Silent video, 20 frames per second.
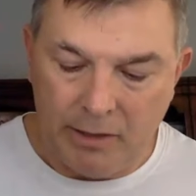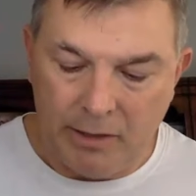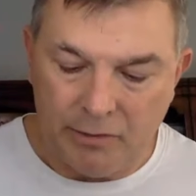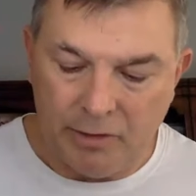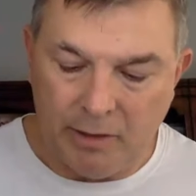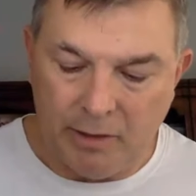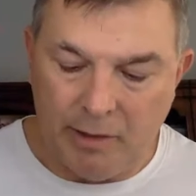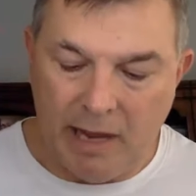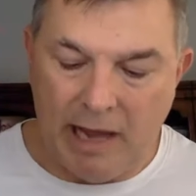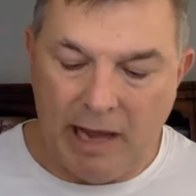
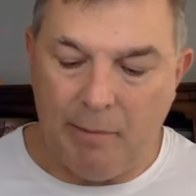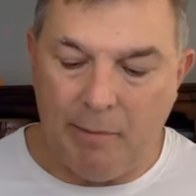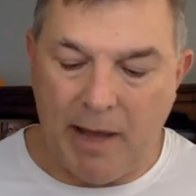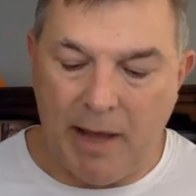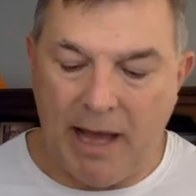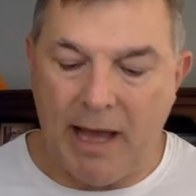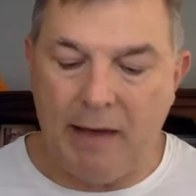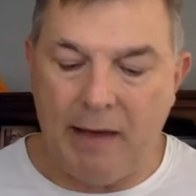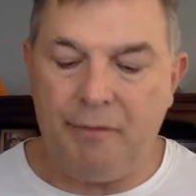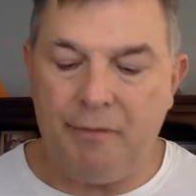So now I'm
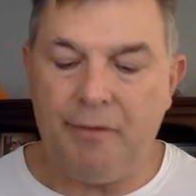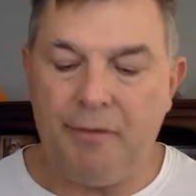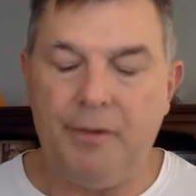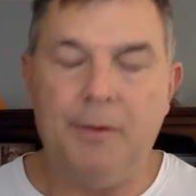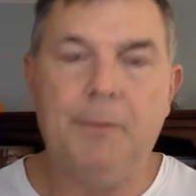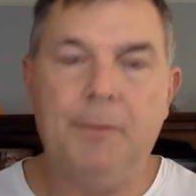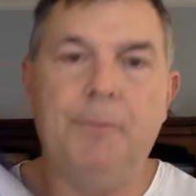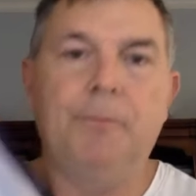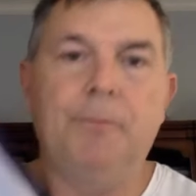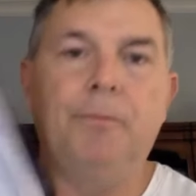half.
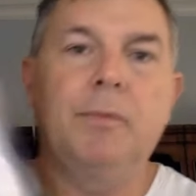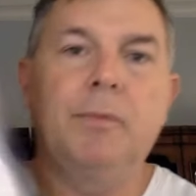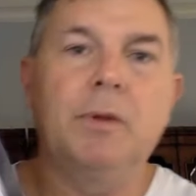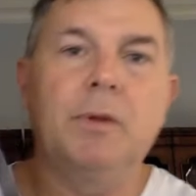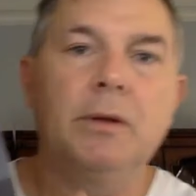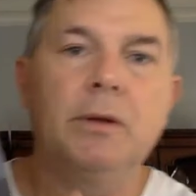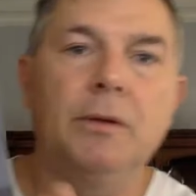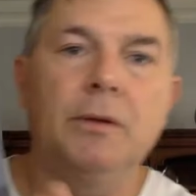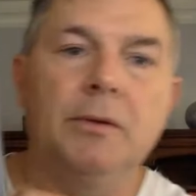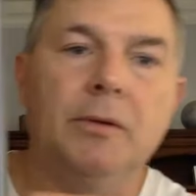
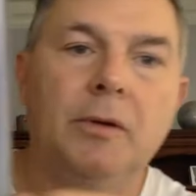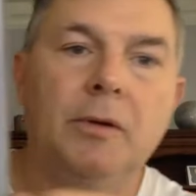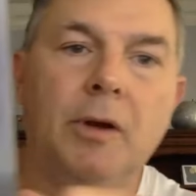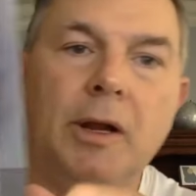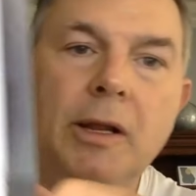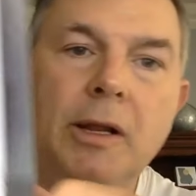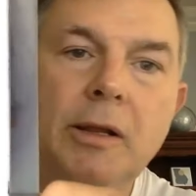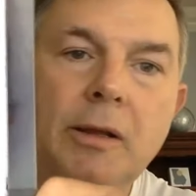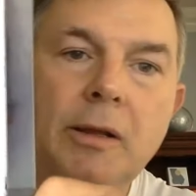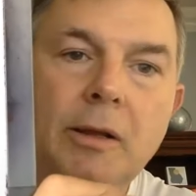
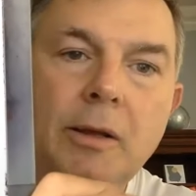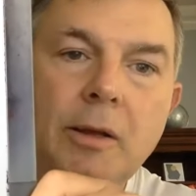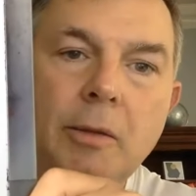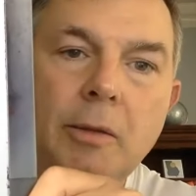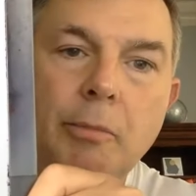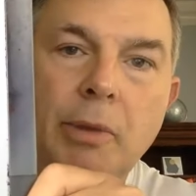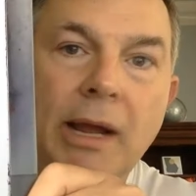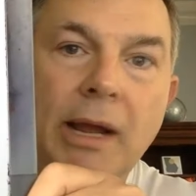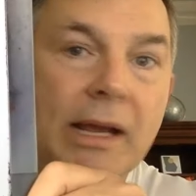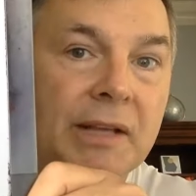All right.
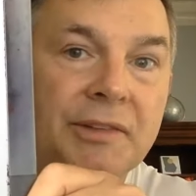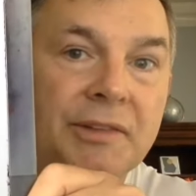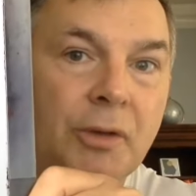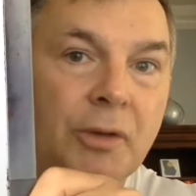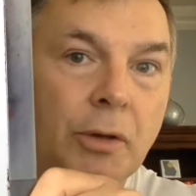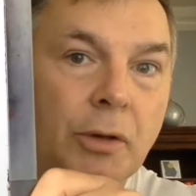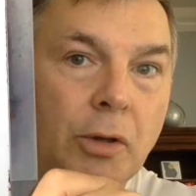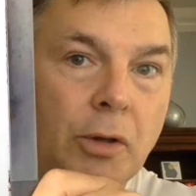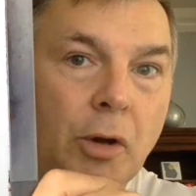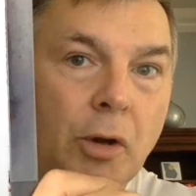But I can
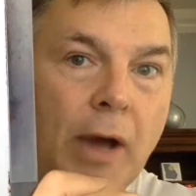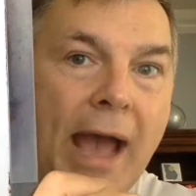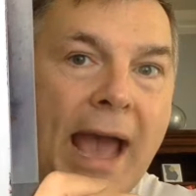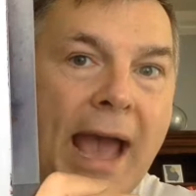still only go